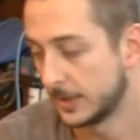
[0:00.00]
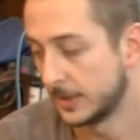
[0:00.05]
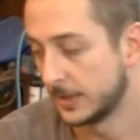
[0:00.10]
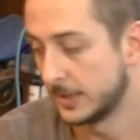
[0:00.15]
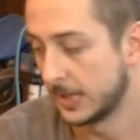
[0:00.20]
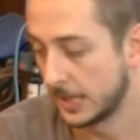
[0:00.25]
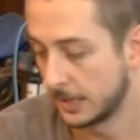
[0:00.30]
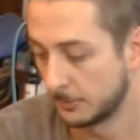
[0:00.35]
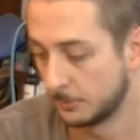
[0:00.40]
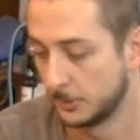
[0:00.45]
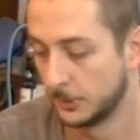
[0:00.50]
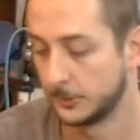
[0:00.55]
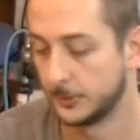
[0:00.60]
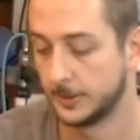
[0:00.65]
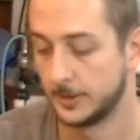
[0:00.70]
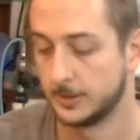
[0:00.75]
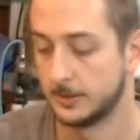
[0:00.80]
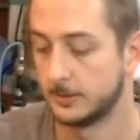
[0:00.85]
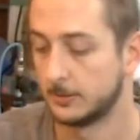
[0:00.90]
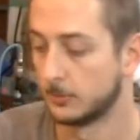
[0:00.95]
Niter
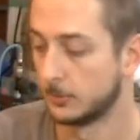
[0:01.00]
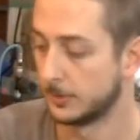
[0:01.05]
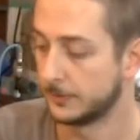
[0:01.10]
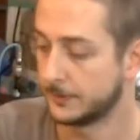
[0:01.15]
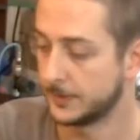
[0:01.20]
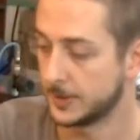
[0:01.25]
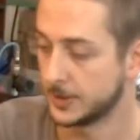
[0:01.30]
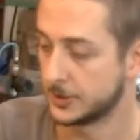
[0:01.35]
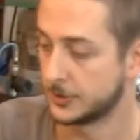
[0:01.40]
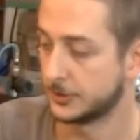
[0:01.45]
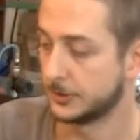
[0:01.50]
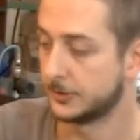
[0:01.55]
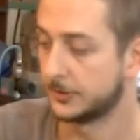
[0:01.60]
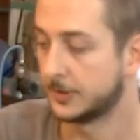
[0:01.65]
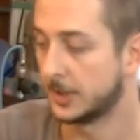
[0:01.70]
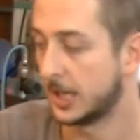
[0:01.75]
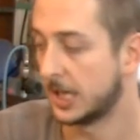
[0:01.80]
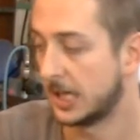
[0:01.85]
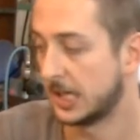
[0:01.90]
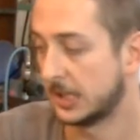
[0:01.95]
bluing, refinished the
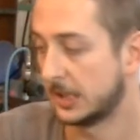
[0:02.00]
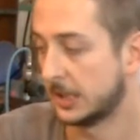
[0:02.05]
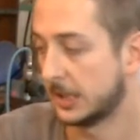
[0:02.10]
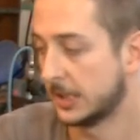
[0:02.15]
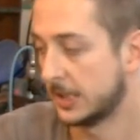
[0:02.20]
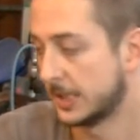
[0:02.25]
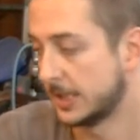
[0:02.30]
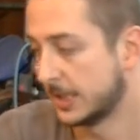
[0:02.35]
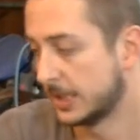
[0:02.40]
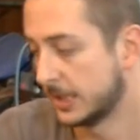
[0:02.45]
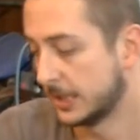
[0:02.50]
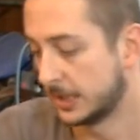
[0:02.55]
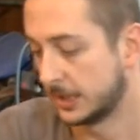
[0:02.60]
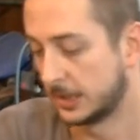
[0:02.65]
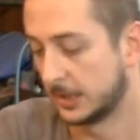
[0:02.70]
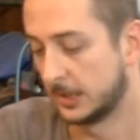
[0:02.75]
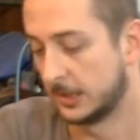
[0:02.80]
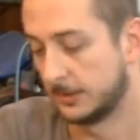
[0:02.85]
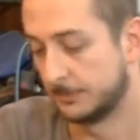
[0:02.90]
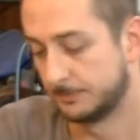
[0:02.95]
stock.
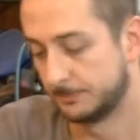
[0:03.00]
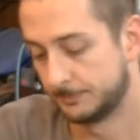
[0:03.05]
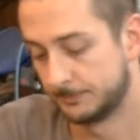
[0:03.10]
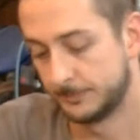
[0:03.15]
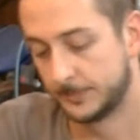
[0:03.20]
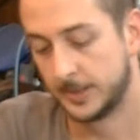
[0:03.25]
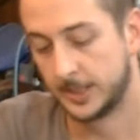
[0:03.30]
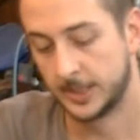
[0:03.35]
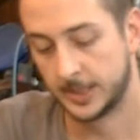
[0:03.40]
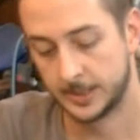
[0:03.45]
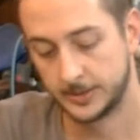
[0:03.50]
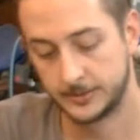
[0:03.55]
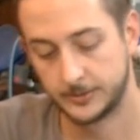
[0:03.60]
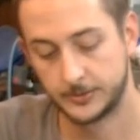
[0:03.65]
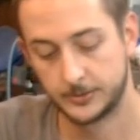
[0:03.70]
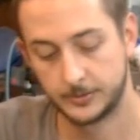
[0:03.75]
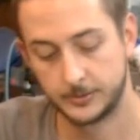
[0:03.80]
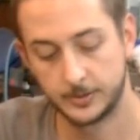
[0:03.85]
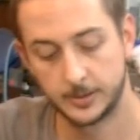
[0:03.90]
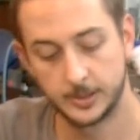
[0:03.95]

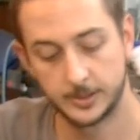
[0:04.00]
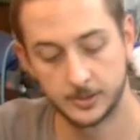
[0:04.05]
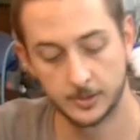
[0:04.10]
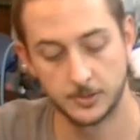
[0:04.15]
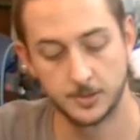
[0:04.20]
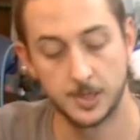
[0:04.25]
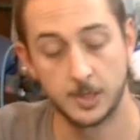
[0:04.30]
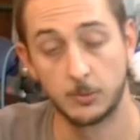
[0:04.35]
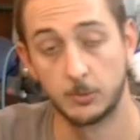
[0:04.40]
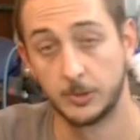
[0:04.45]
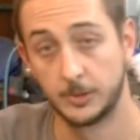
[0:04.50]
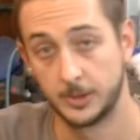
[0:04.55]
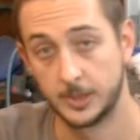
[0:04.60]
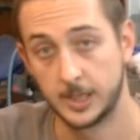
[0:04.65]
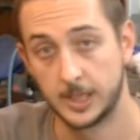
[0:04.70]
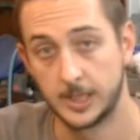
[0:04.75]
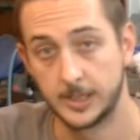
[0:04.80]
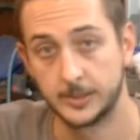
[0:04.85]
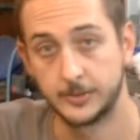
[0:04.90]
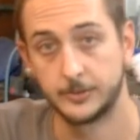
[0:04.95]
It turned out really
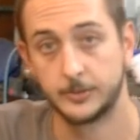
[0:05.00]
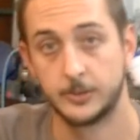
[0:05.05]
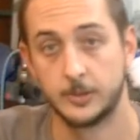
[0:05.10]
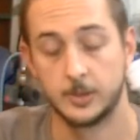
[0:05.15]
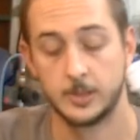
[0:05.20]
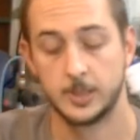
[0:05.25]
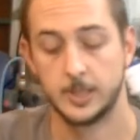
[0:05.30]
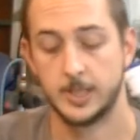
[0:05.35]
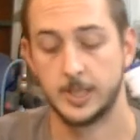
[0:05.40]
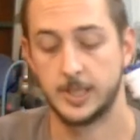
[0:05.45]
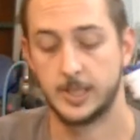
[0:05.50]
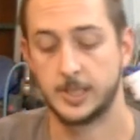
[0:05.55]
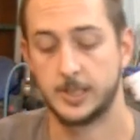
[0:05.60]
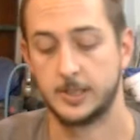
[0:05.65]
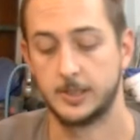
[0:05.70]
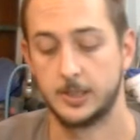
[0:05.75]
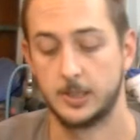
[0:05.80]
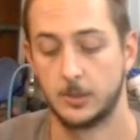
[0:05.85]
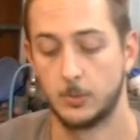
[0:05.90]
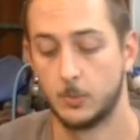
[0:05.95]
nice.
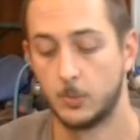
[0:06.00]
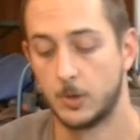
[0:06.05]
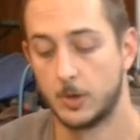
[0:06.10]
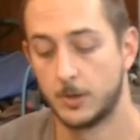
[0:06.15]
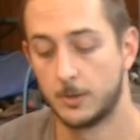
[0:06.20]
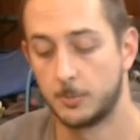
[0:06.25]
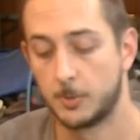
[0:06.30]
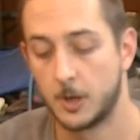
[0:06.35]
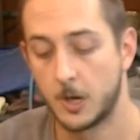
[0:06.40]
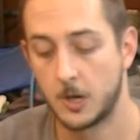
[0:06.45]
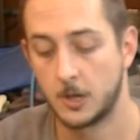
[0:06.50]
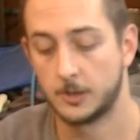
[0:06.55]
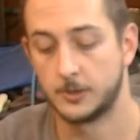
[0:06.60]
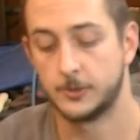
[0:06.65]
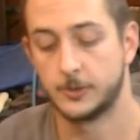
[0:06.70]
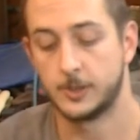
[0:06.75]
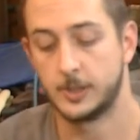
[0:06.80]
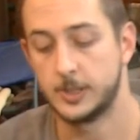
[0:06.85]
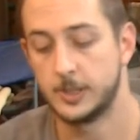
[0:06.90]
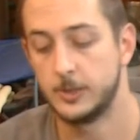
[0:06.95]
And one of the
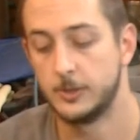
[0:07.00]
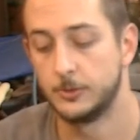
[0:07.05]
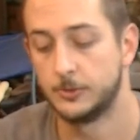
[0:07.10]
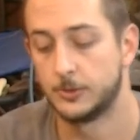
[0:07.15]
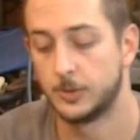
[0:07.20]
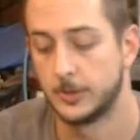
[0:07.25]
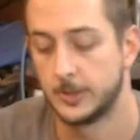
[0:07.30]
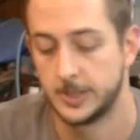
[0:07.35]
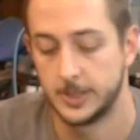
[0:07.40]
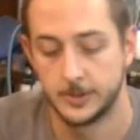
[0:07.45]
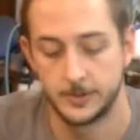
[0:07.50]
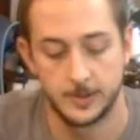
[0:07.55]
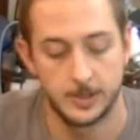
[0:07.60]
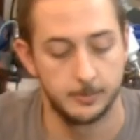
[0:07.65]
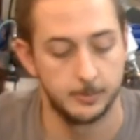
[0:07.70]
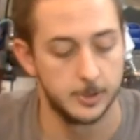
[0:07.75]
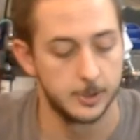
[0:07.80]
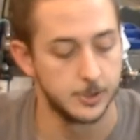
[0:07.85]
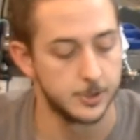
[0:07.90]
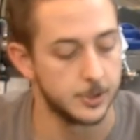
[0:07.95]
products that I used on here that I'm
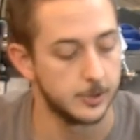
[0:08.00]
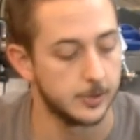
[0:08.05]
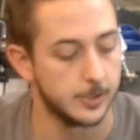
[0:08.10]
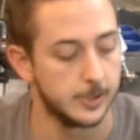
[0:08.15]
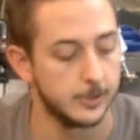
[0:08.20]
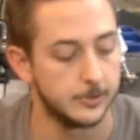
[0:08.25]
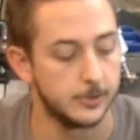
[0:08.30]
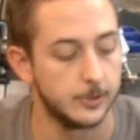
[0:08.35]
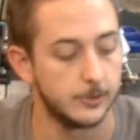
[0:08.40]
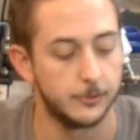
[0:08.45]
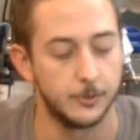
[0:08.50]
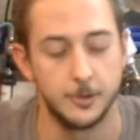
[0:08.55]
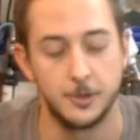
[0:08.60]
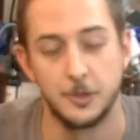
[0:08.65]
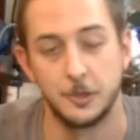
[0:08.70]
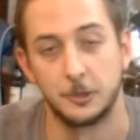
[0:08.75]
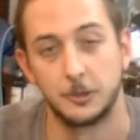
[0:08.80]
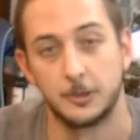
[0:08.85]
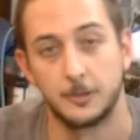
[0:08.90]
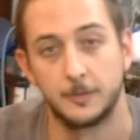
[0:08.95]
going to showcase is the
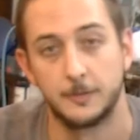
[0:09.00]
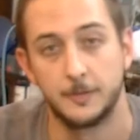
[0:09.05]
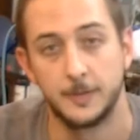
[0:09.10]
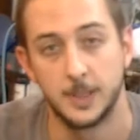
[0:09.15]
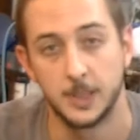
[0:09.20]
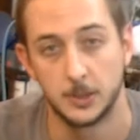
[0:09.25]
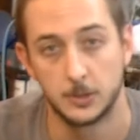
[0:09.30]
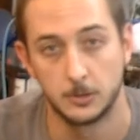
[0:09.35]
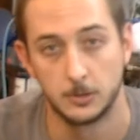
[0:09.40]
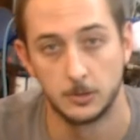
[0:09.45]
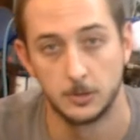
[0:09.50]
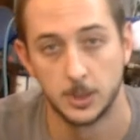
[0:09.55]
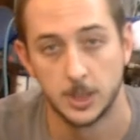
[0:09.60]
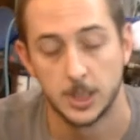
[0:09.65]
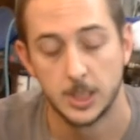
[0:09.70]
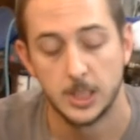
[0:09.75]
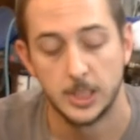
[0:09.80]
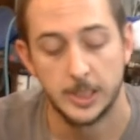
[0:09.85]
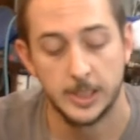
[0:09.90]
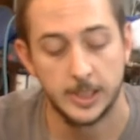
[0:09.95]
Dura-Fill.
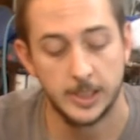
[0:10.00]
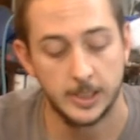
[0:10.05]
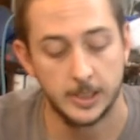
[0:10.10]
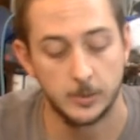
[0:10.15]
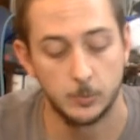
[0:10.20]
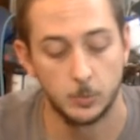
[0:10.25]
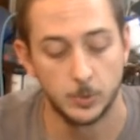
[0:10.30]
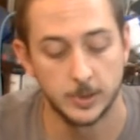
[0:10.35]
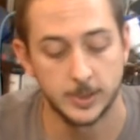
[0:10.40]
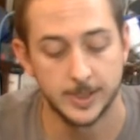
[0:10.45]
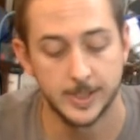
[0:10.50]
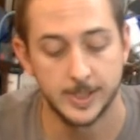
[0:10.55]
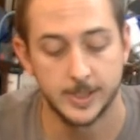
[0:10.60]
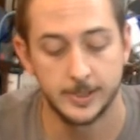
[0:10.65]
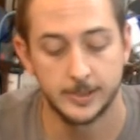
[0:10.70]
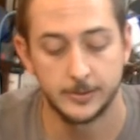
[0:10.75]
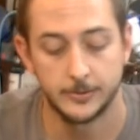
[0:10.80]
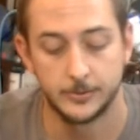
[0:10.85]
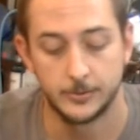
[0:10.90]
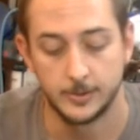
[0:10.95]
And what that
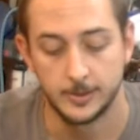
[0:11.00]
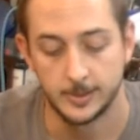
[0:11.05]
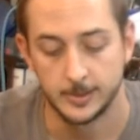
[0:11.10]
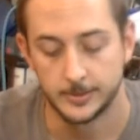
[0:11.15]
is